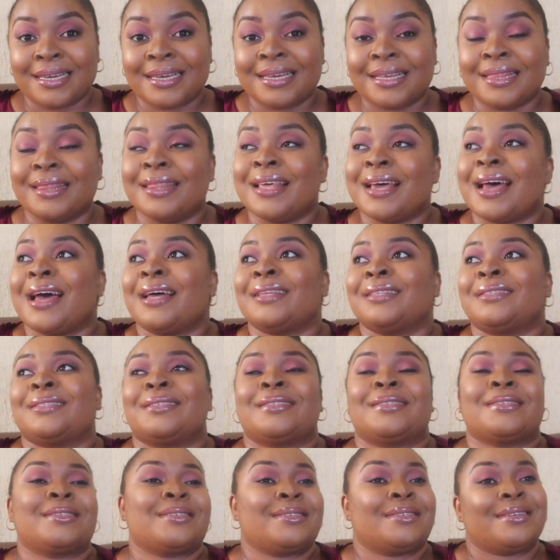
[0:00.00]
that
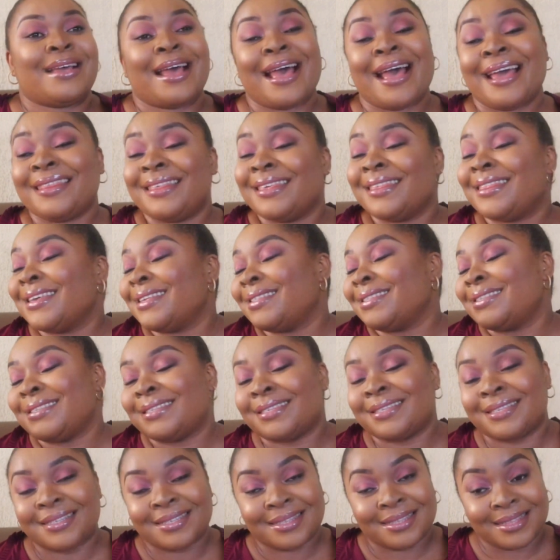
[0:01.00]
I
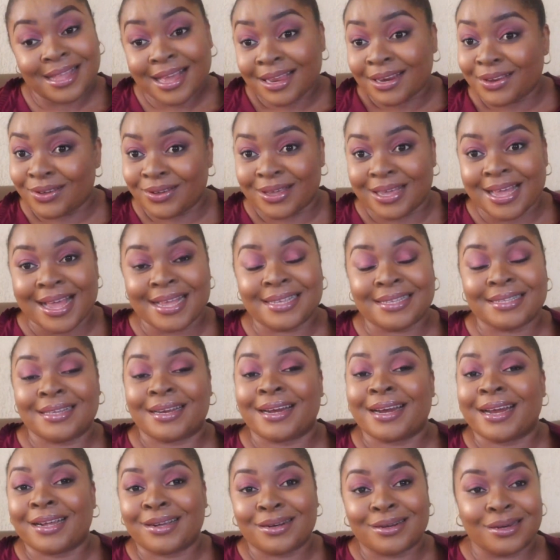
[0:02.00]
didn't tell you guys
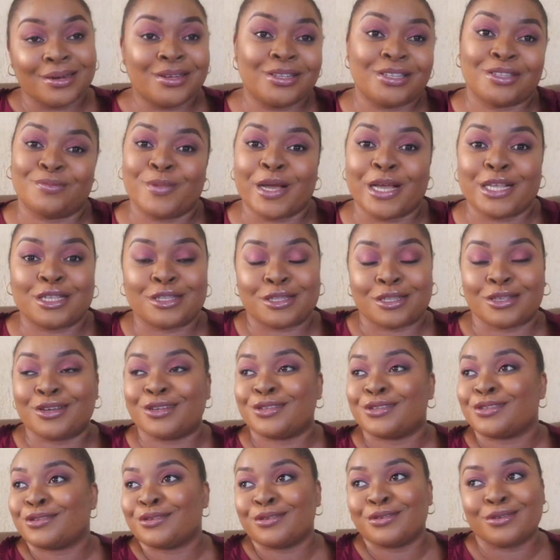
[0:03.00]
that I closed my
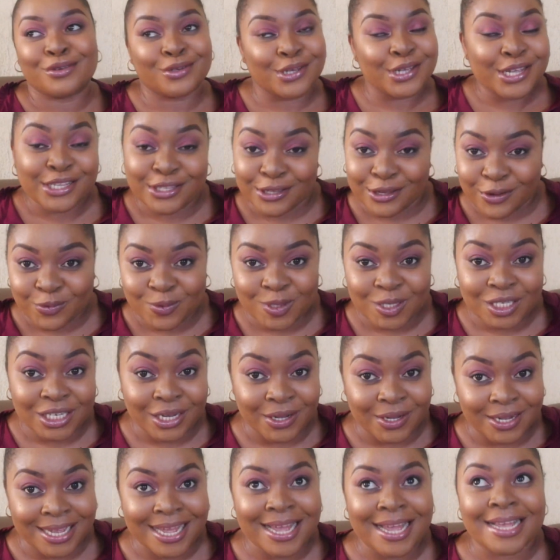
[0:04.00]
store. So it's
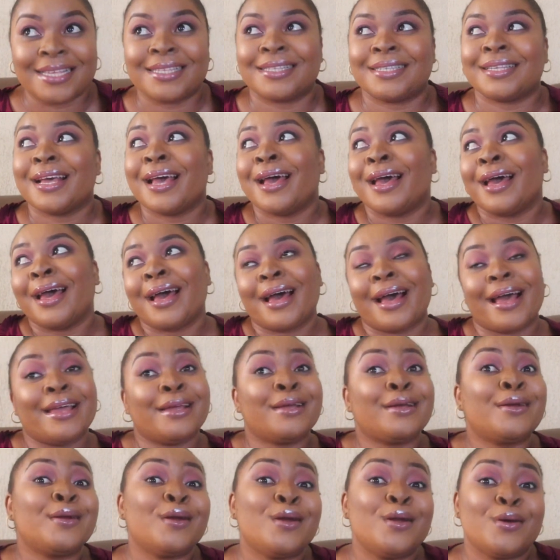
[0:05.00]
official, guys. I
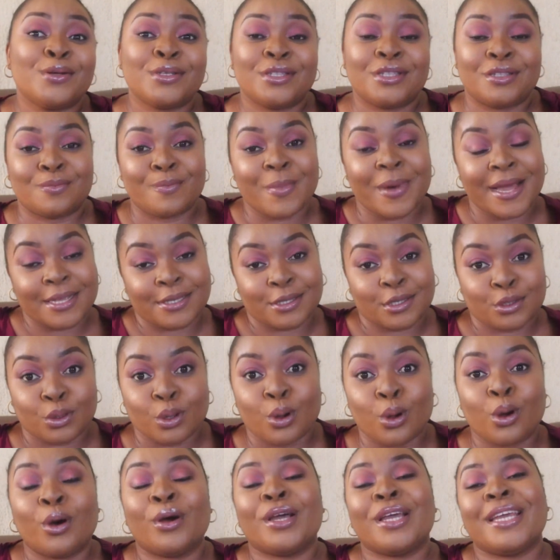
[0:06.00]
closed my
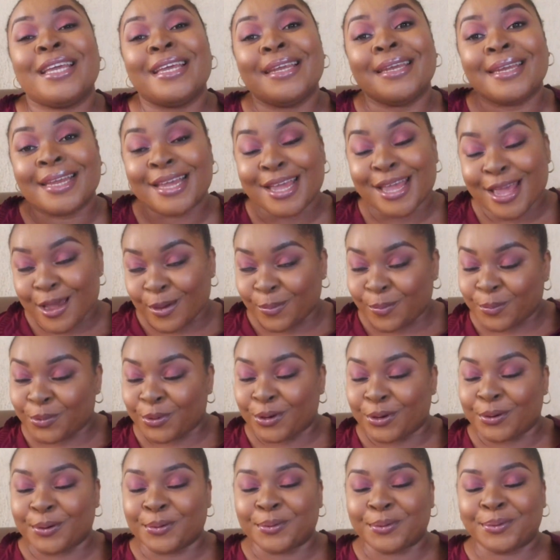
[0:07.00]
store in
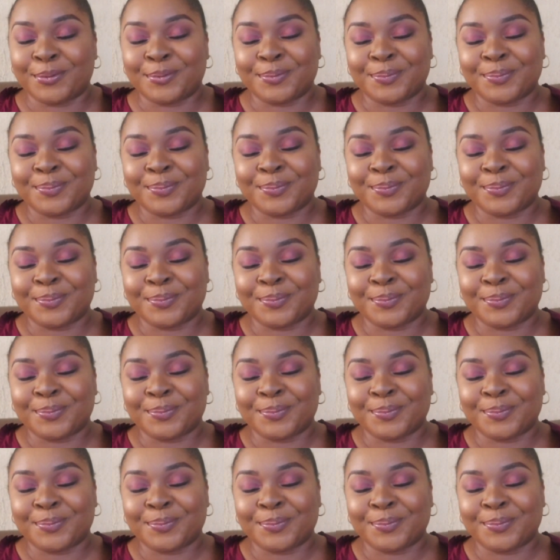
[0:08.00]
April.